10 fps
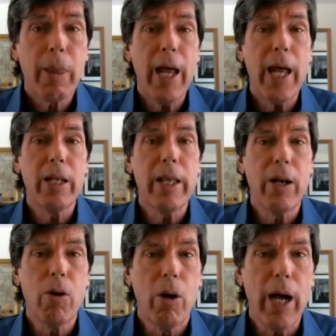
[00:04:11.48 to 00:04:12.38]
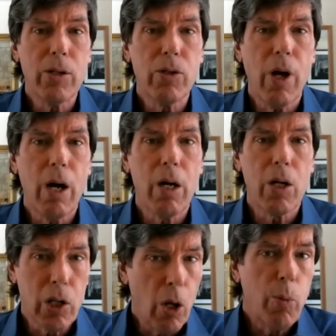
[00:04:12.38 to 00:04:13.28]
and then
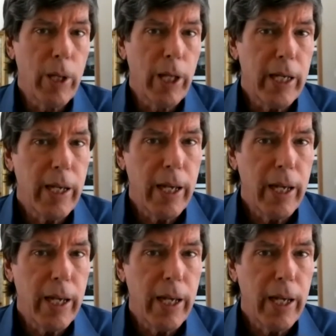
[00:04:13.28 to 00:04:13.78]
globally